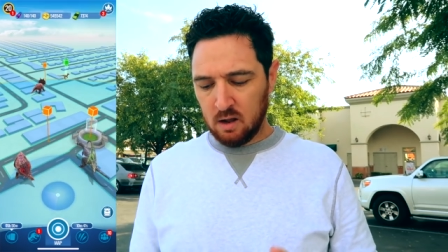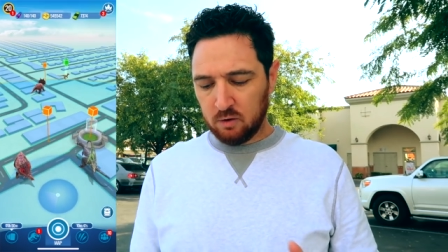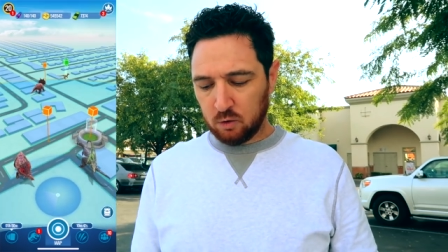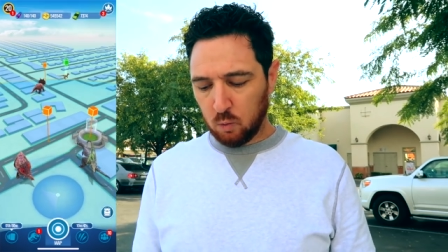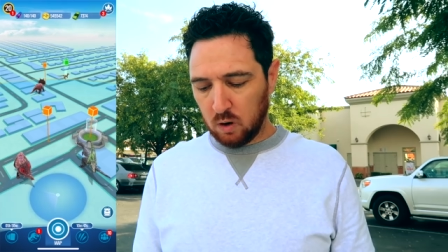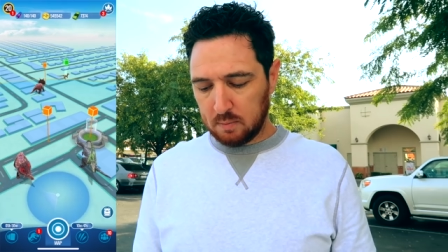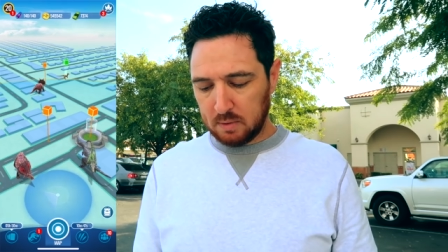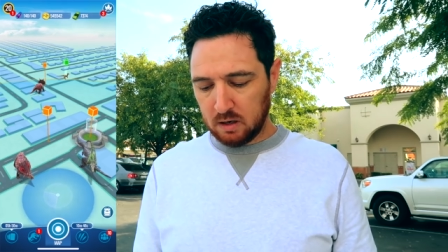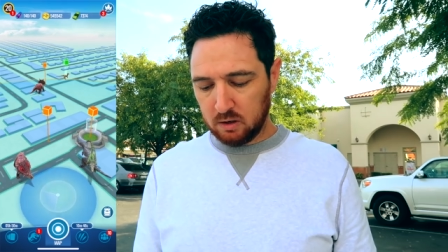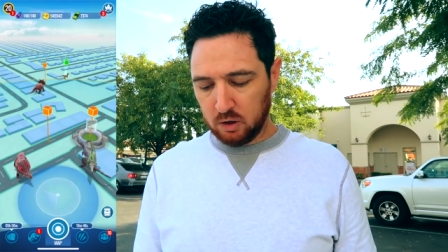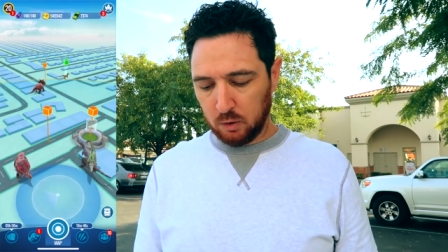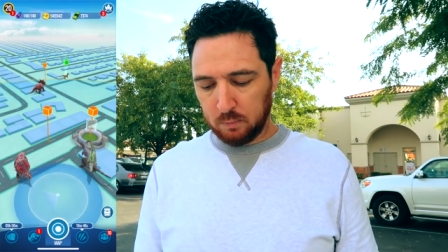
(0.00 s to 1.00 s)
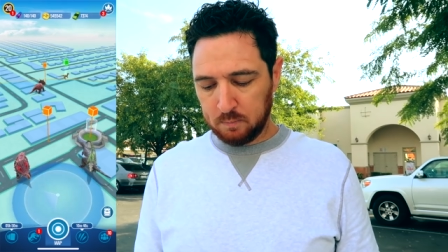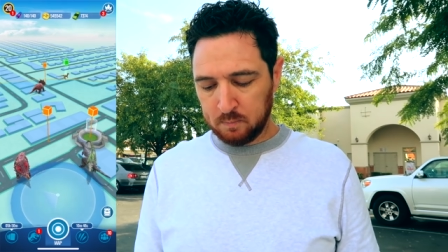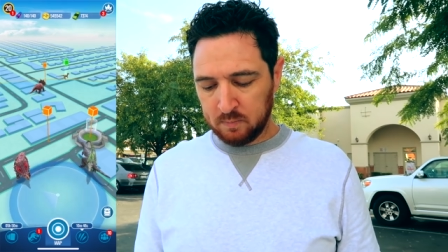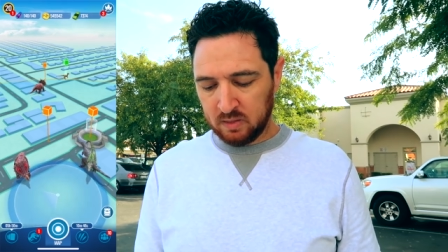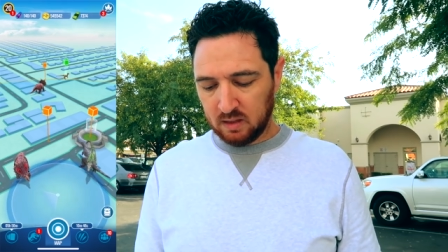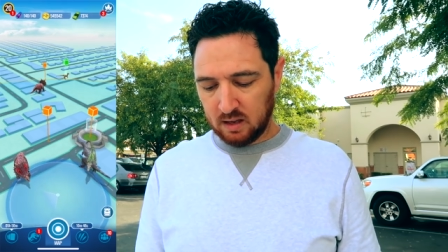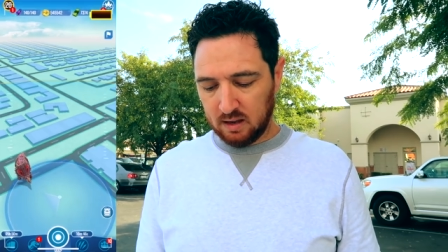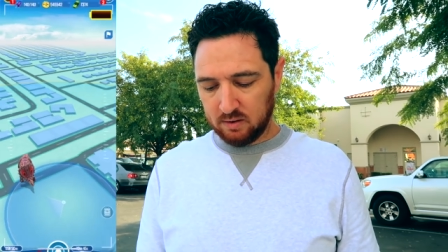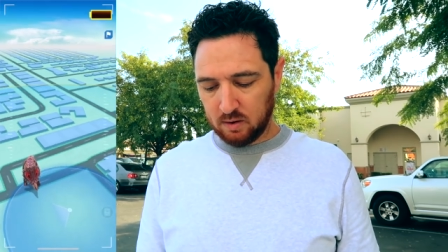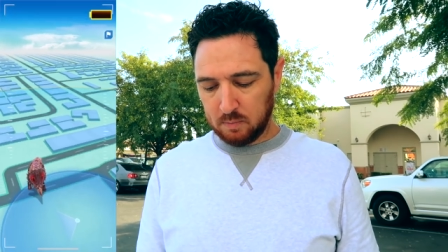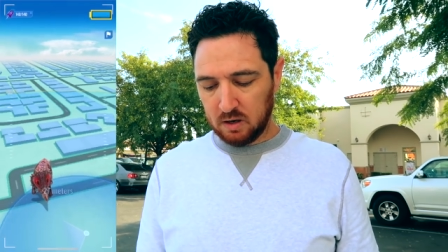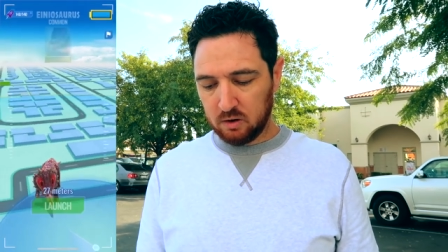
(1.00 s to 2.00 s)
So what I'm gonna do
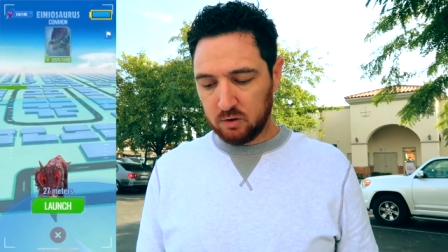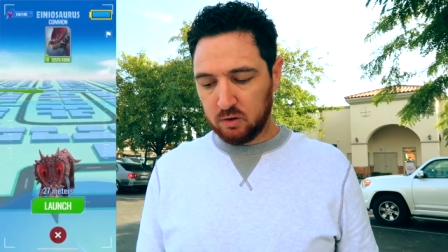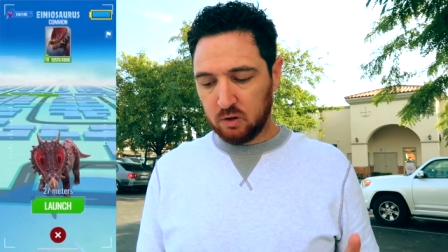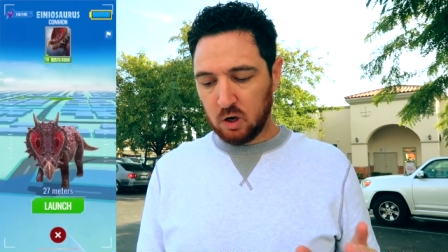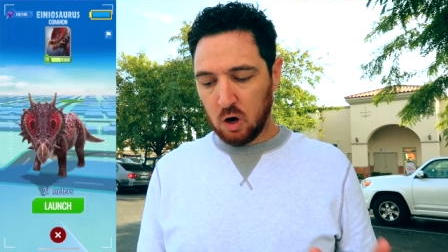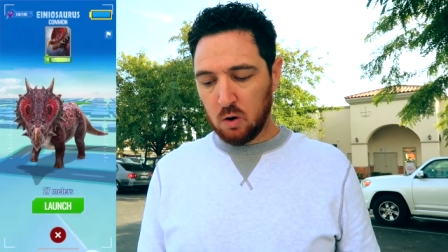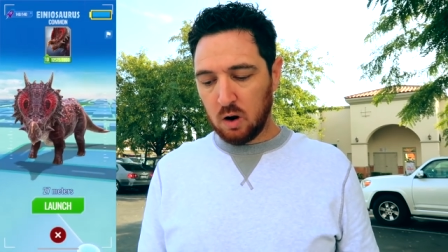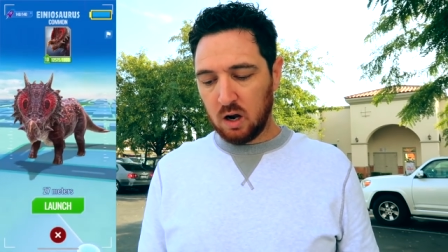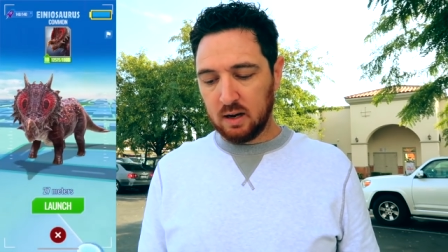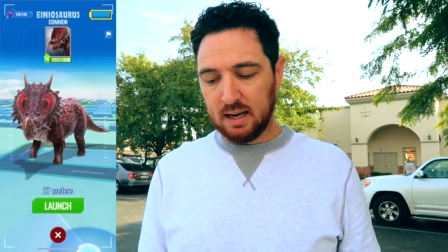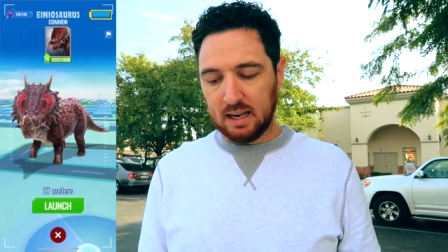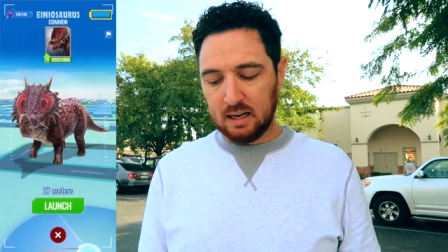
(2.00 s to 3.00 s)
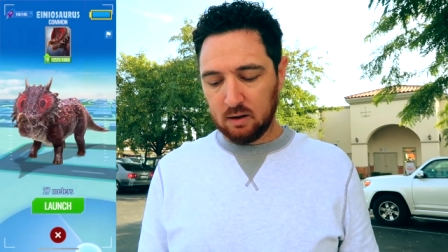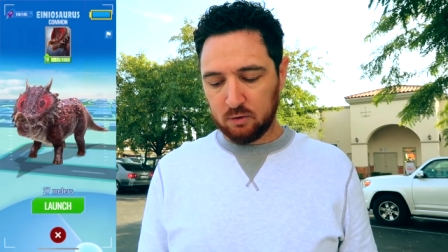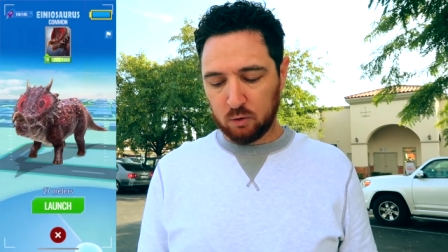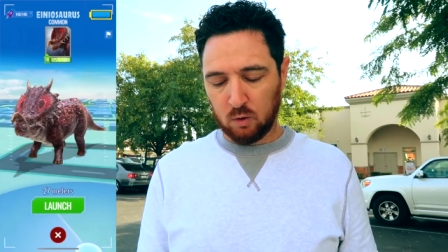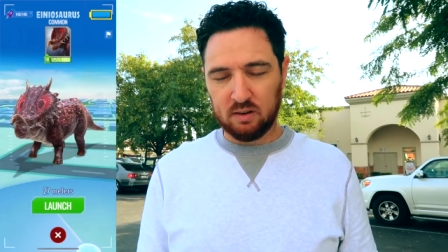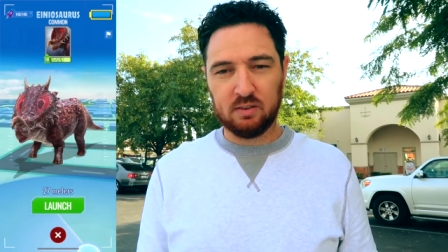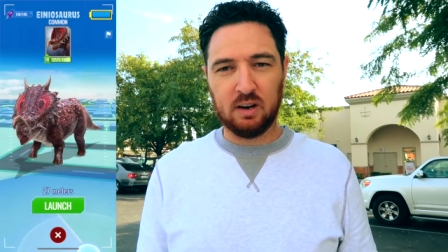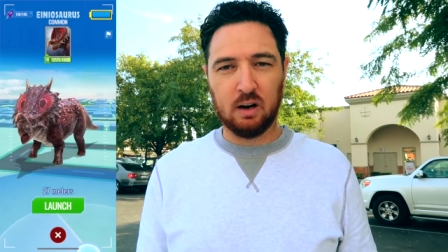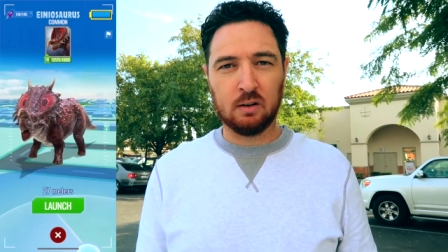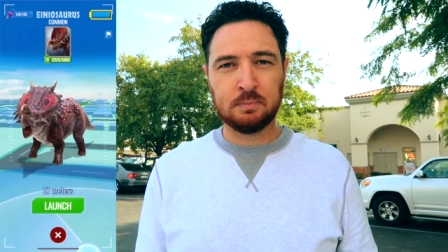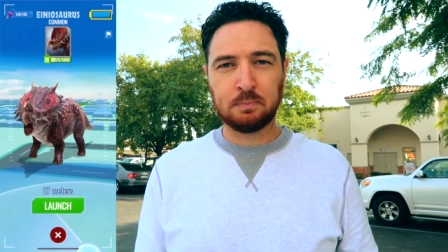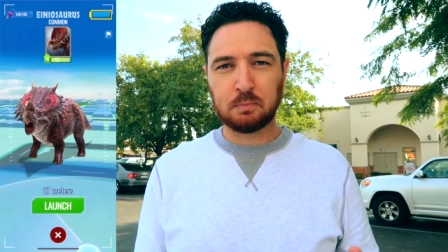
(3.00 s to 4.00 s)
is I'm gonna go on Eneosaurus
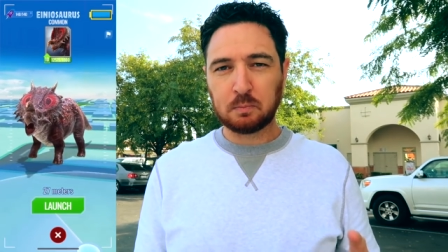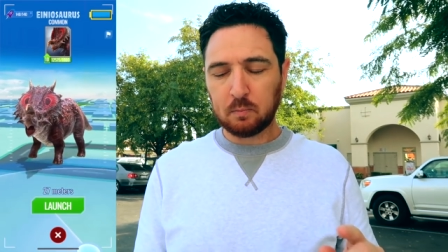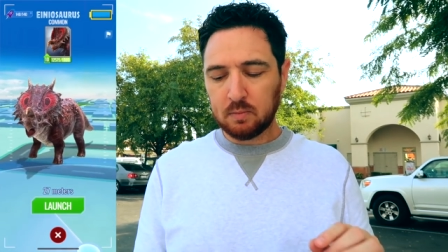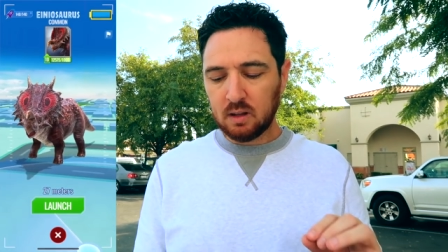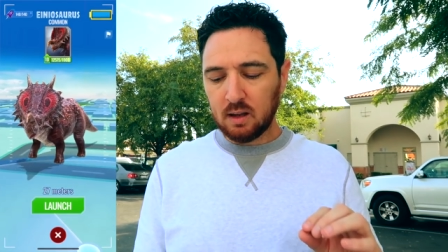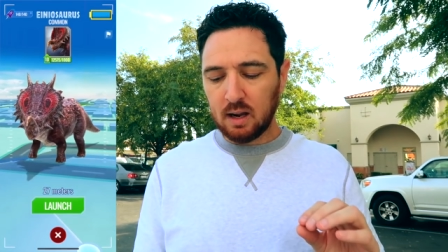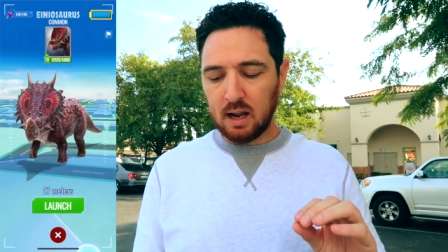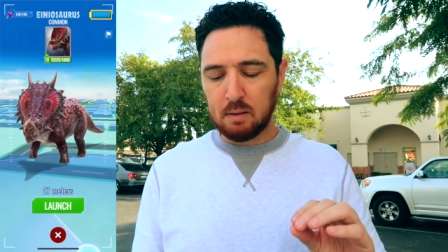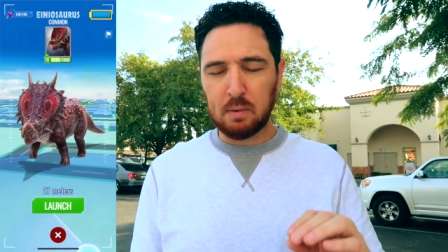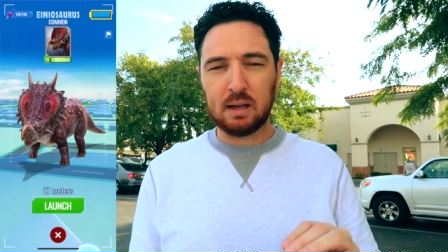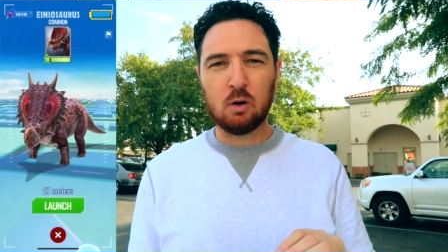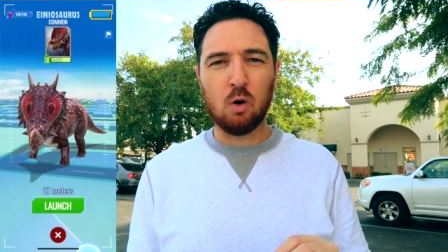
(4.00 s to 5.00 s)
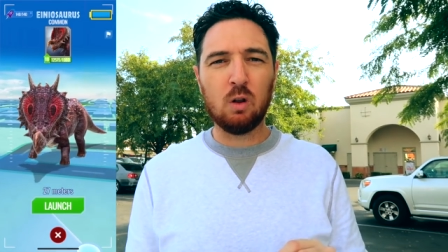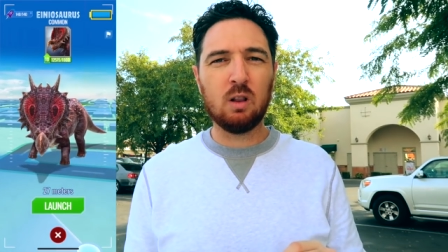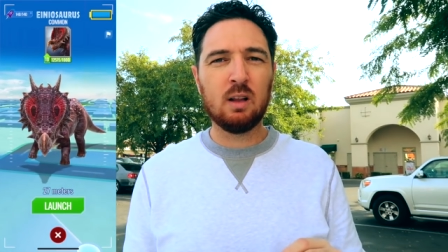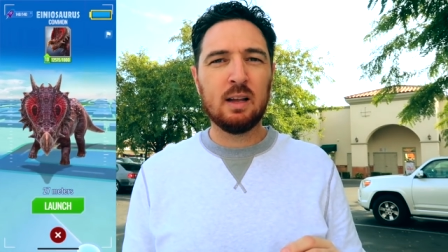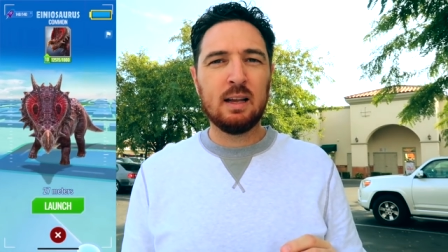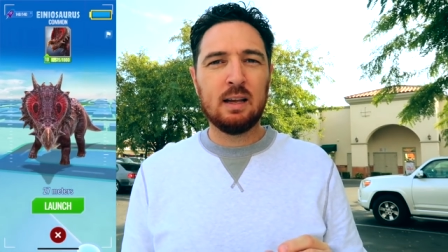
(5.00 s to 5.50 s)
here. And my goal